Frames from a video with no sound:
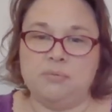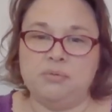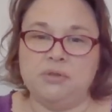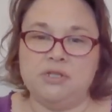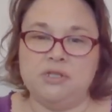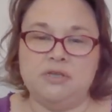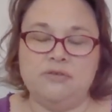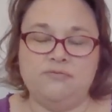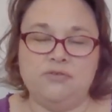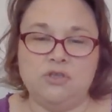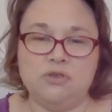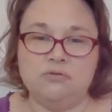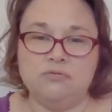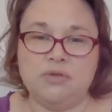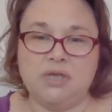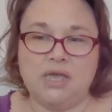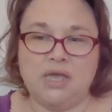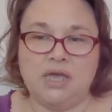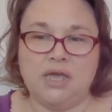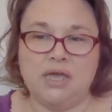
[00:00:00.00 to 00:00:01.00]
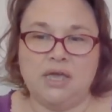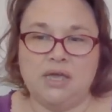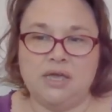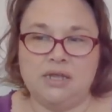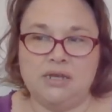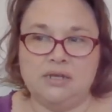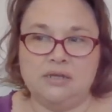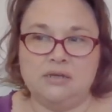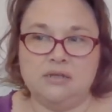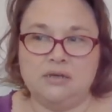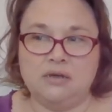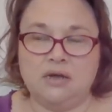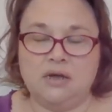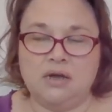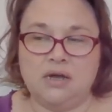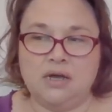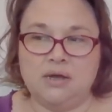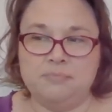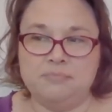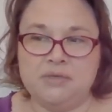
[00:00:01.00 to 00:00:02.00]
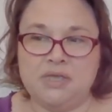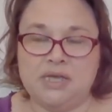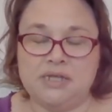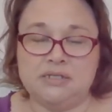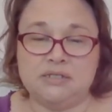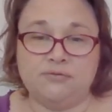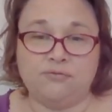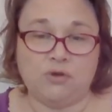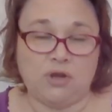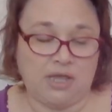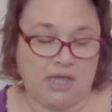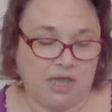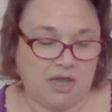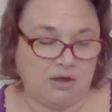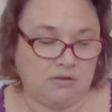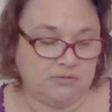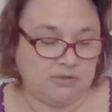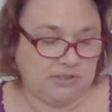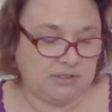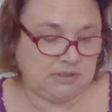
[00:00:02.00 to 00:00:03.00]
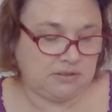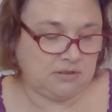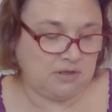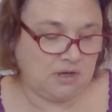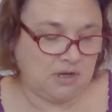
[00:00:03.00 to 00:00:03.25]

I believe you can um, get different counts.